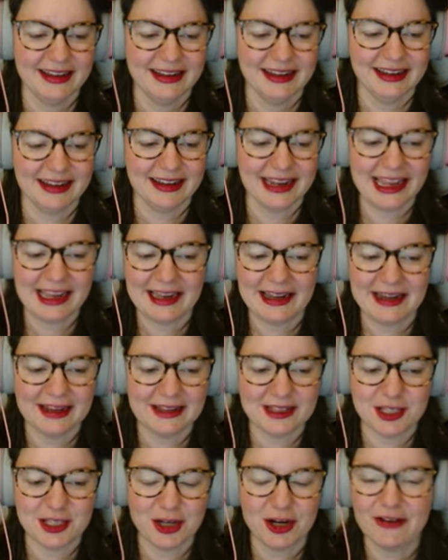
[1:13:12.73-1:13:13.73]
like
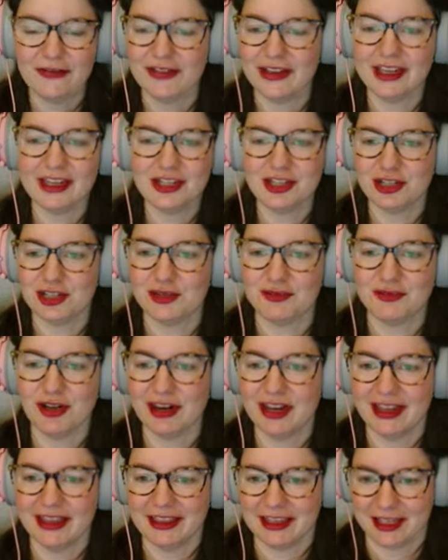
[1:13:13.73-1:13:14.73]
Sophie just
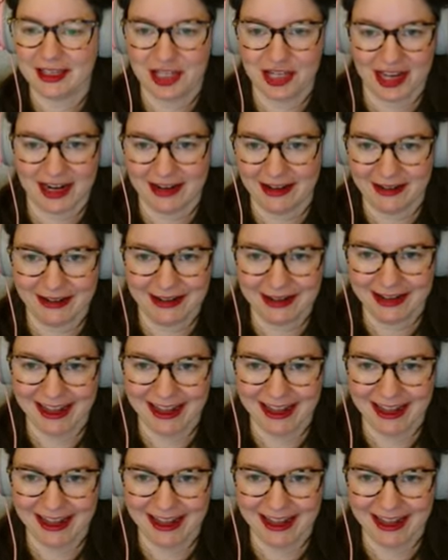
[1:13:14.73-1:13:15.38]
running this channel.